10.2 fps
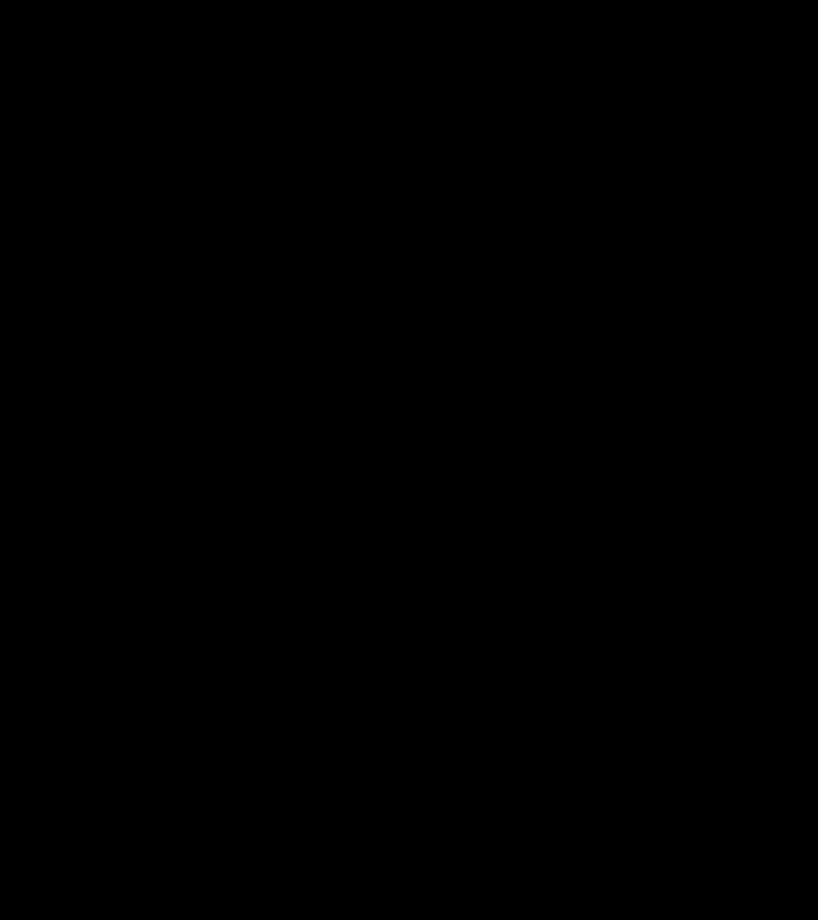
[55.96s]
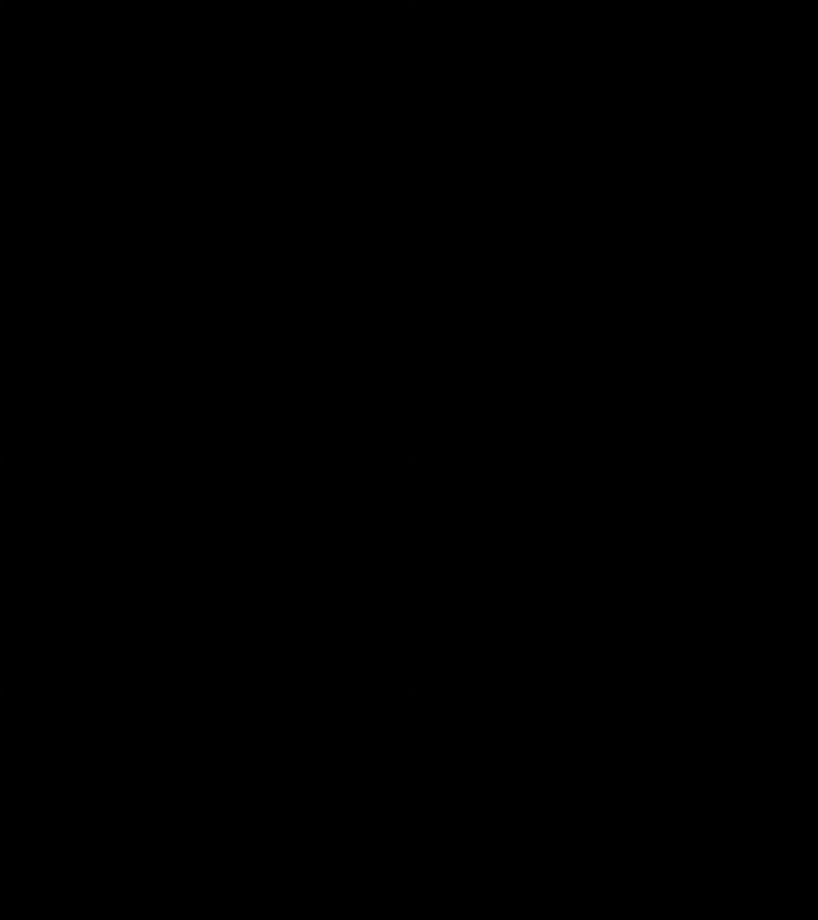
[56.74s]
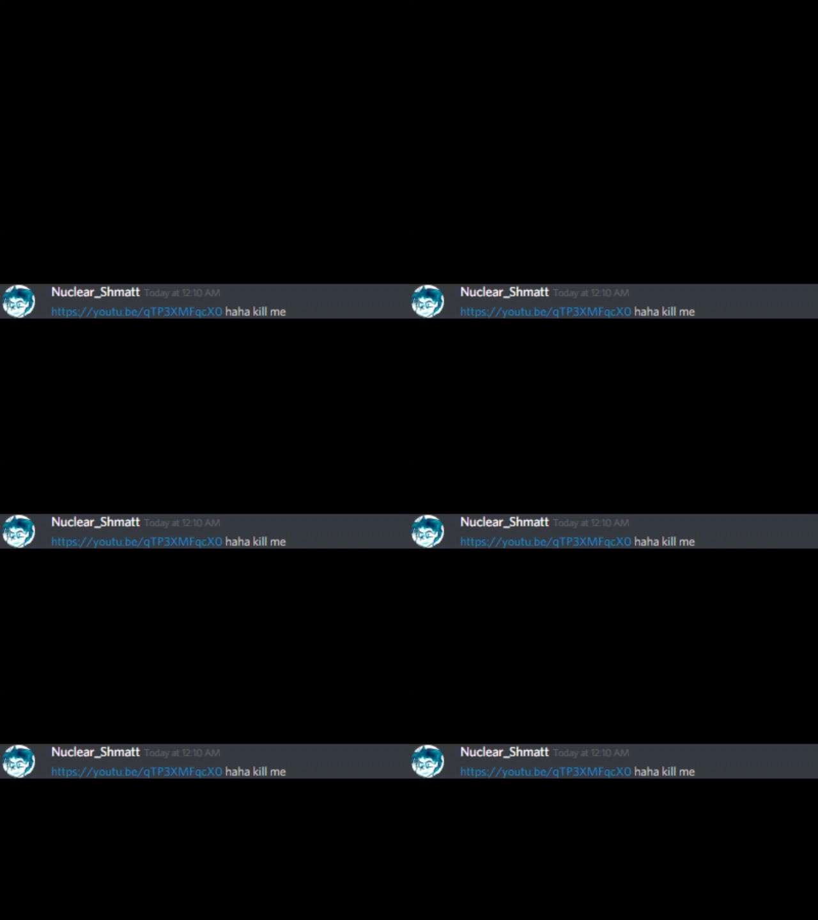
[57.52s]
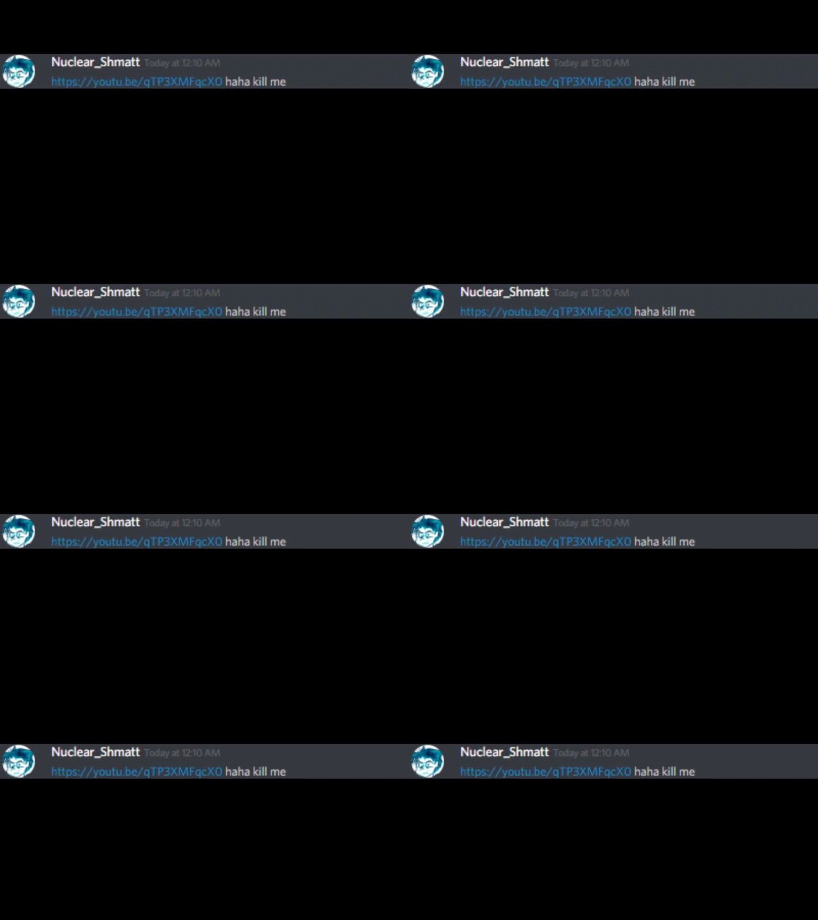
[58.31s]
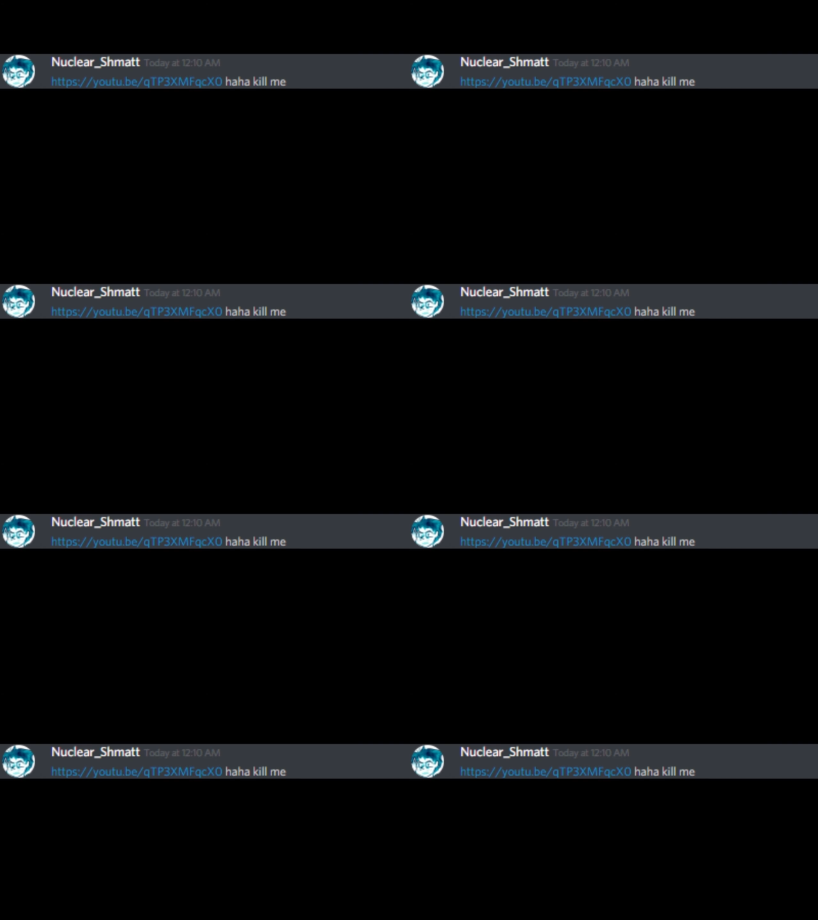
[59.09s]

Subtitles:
(no speaker visible)